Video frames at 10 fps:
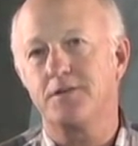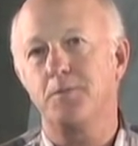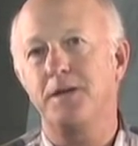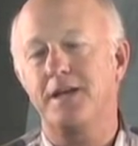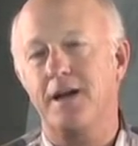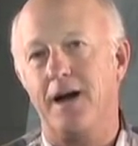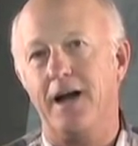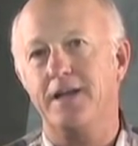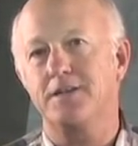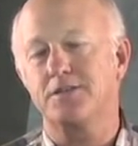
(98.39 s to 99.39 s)
to be
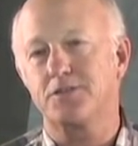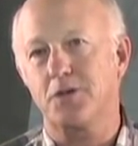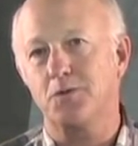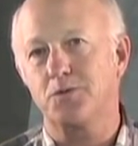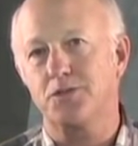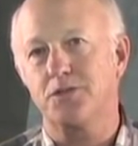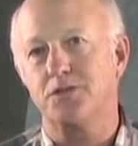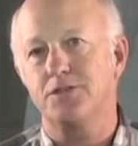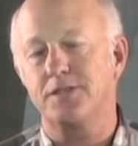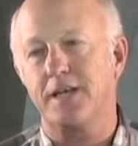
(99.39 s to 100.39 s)
kind to
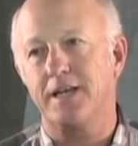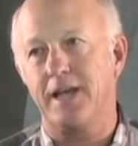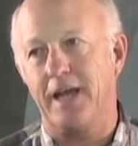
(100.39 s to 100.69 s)
sojourners and